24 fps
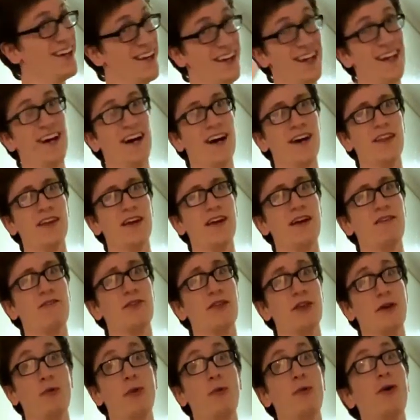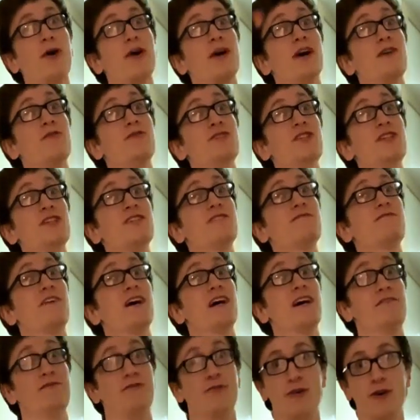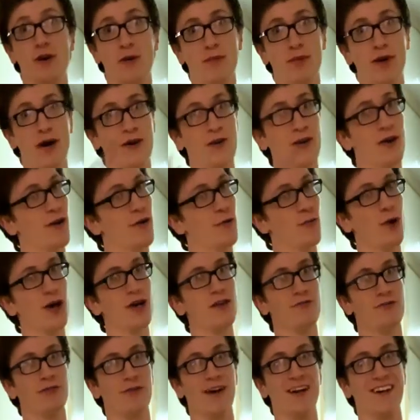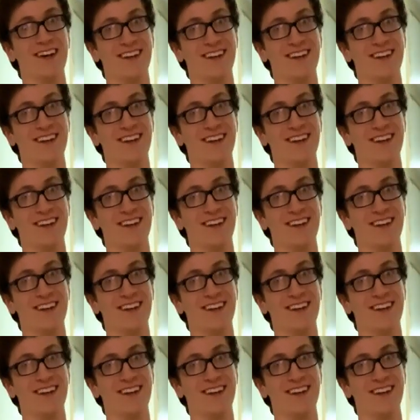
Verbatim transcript: I think everything will work out just fine for our brown haired white friend.